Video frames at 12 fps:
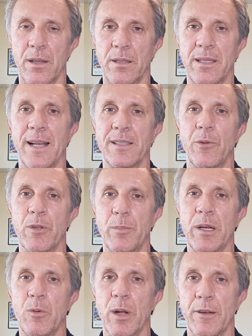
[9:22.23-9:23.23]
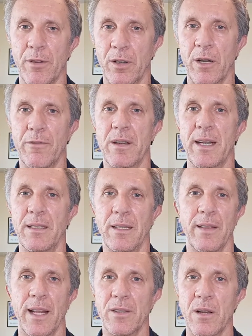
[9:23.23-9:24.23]
test that was being run for
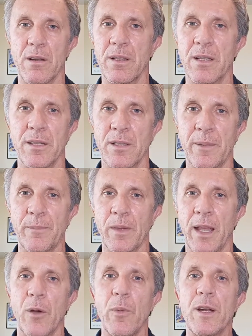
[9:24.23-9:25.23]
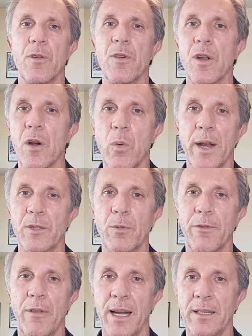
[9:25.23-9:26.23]
COVID-19. That's all it is. And we don't know what it's
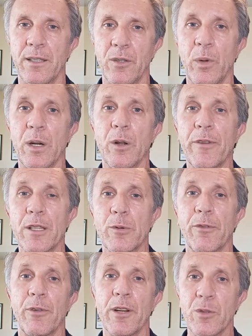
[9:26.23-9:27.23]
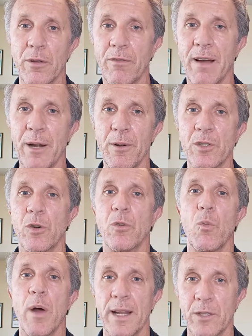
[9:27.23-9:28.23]
reflecting to. We don't know if it's referring to a virus or
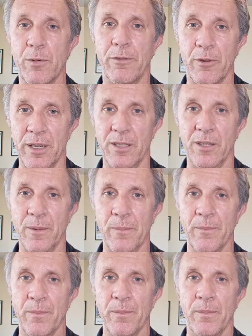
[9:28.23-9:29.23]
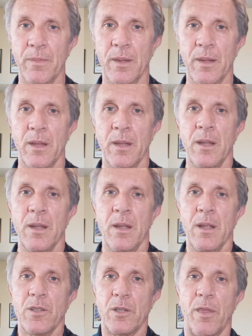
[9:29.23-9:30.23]
what it's referring to.
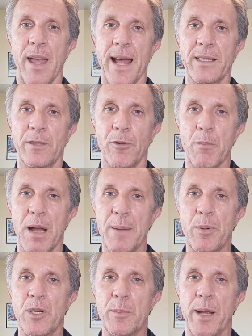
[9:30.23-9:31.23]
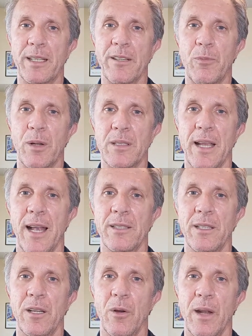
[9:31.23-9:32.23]
So that's, from my perspective, what's
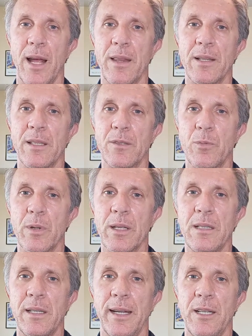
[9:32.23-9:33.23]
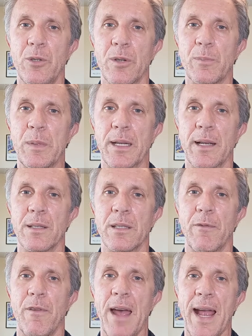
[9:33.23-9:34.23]
actually going on. This is really dangerous because the
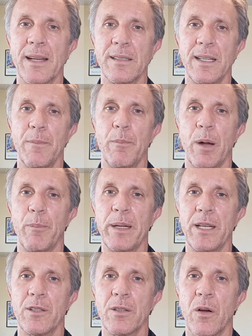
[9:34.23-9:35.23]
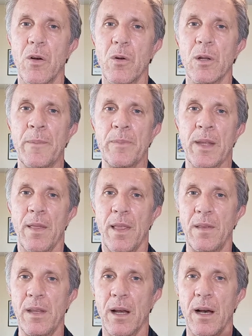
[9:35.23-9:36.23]
vaccinated are being told
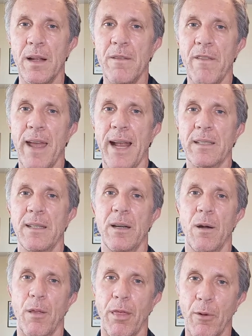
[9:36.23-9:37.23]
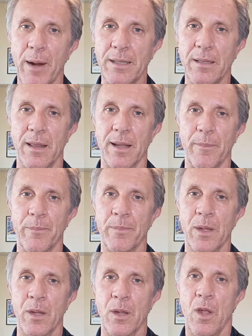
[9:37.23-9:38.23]
that the unvaccinated are a threat to them,
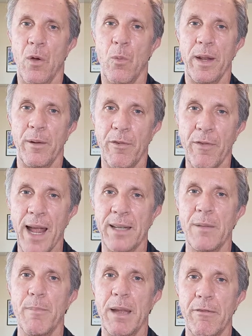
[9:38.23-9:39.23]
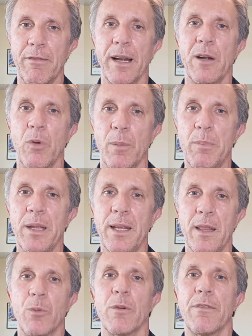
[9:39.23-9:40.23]
when in fact it may very well be
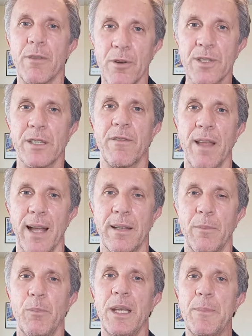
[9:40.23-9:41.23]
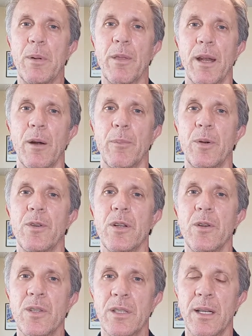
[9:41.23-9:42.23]
the reverse of that. The people that are
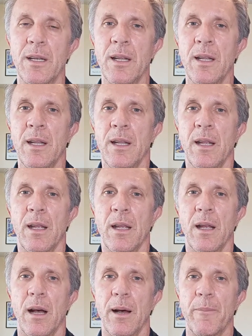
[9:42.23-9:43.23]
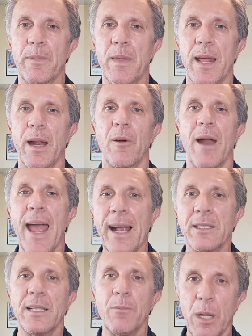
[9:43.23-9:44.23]
producing,
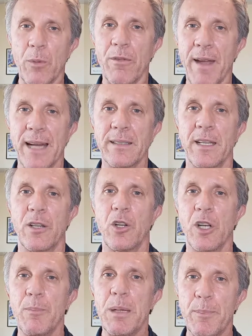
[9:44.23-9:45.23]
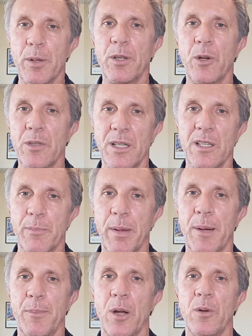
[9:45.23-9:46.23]
that were vaccinated could be producing
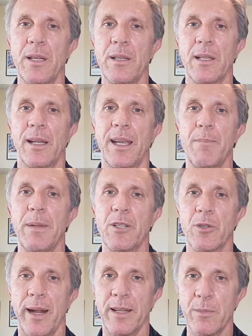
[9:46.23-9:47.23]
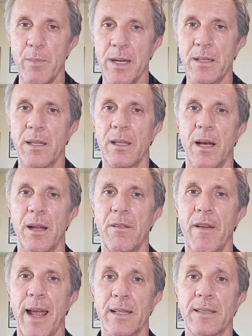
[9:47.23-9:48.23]
spike proteins that can be transmitted to the
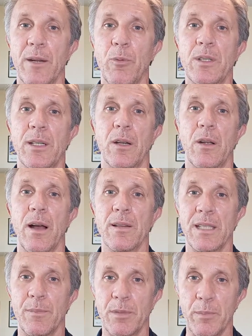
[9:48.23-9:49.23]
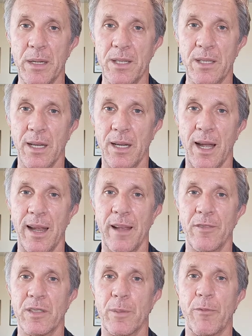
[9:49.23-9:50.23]
unvaccinated, which could cause them to be sick. I
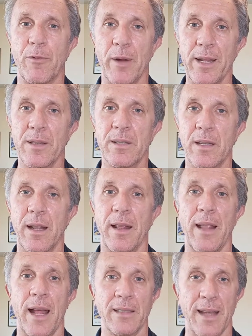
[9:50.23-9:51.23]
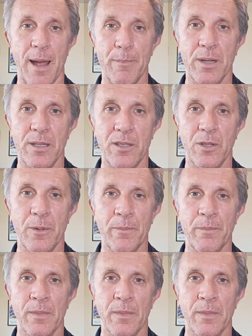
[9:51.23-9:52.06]
have some friends that that's happened to.